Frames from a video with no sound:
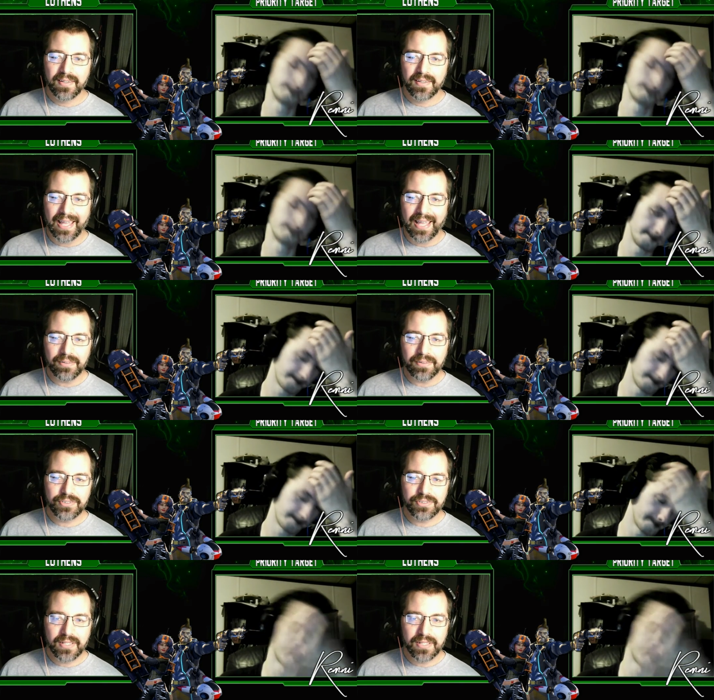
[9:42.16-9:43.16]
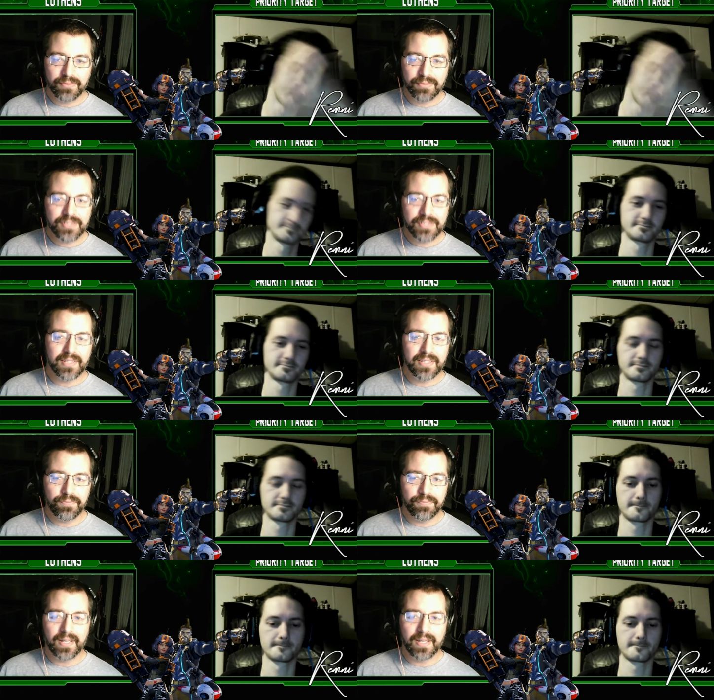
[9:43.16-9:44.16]
Speaker 1: How did you originally
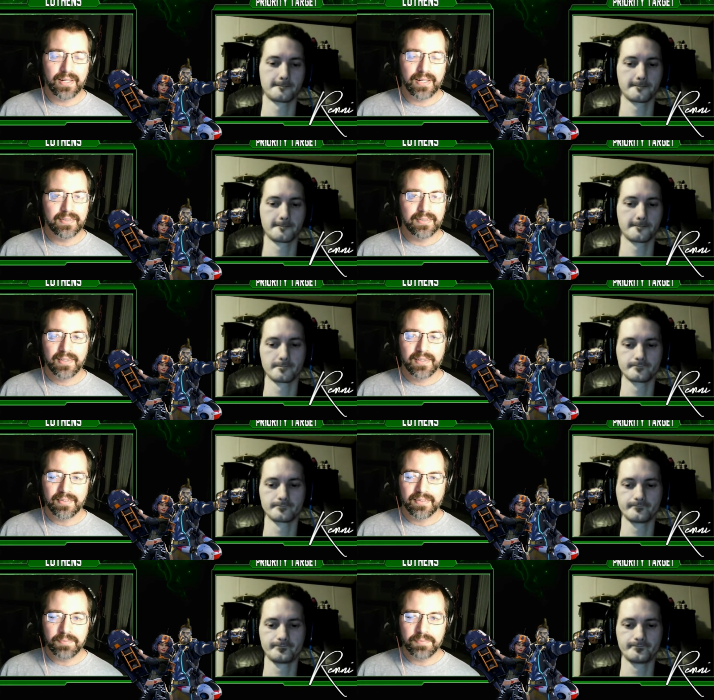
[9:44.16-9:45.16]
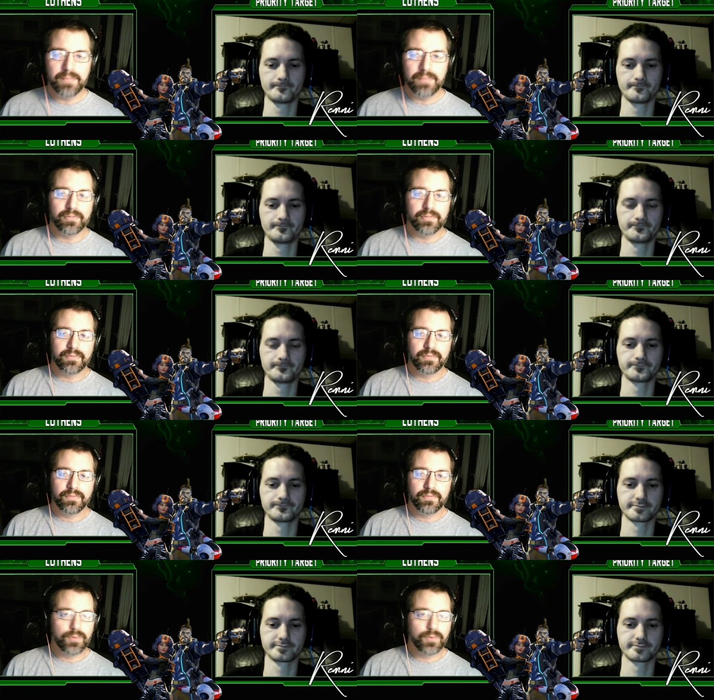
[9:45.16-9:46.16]
find the people
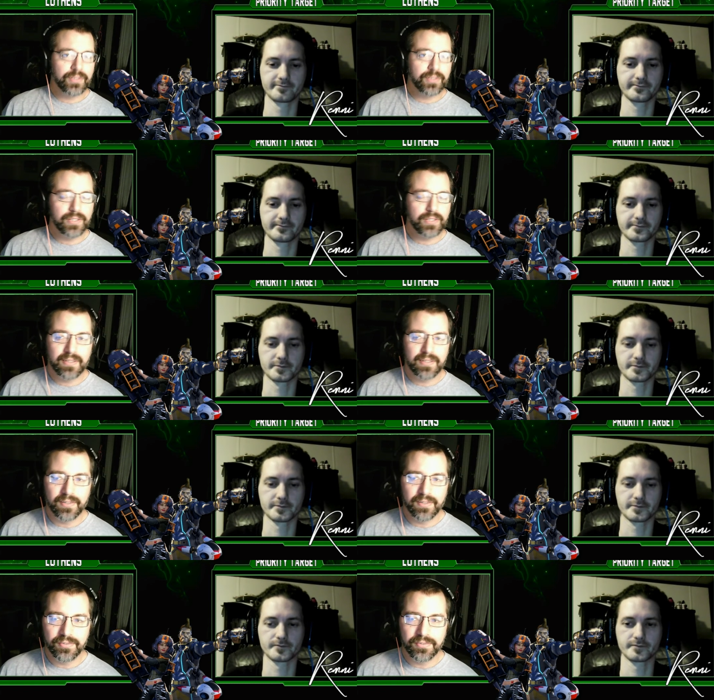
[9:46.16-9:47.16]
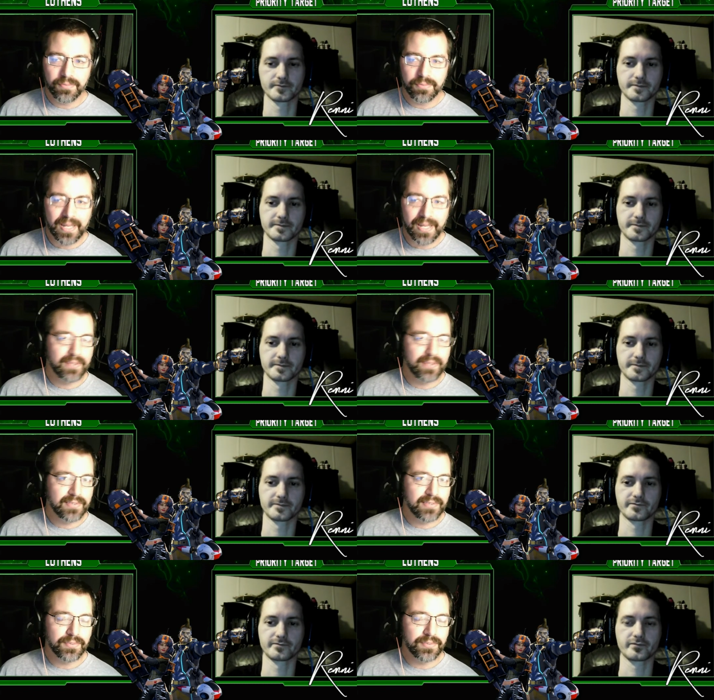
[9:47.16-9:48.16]
for Cookie Cutters back in
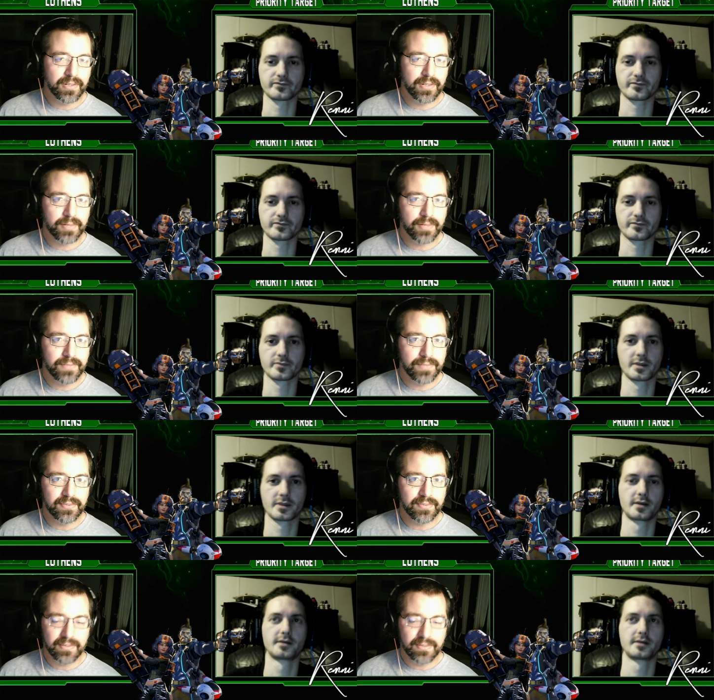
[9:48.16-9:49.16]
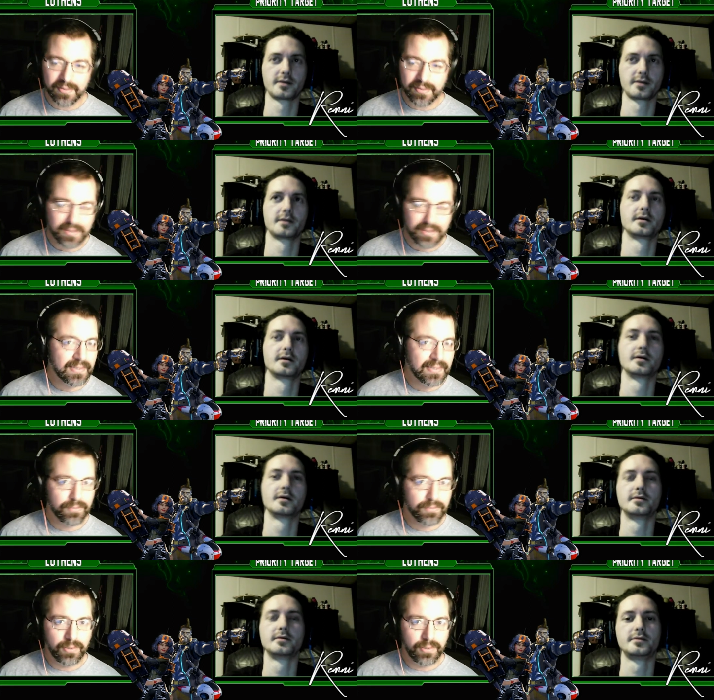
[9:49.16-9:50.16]
Season 1 of the Prep Phase League to get that
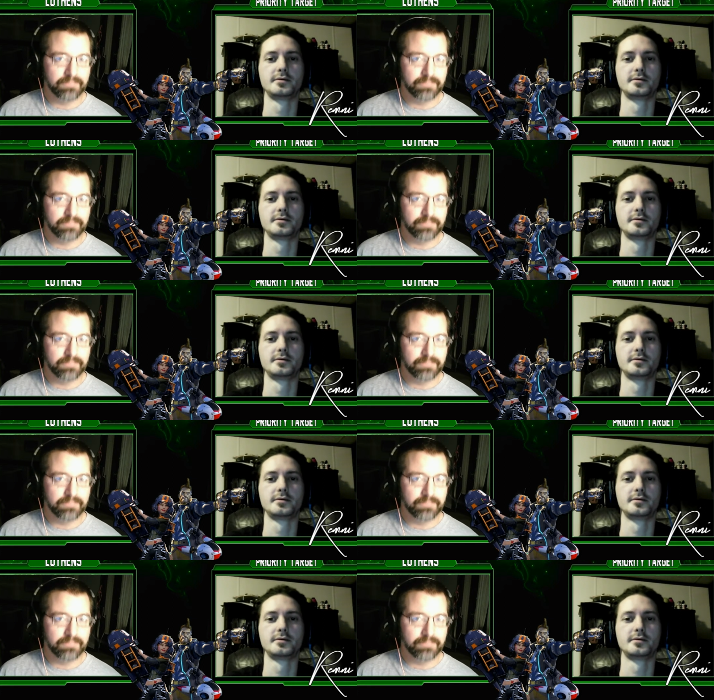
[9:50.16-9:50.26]
rolling?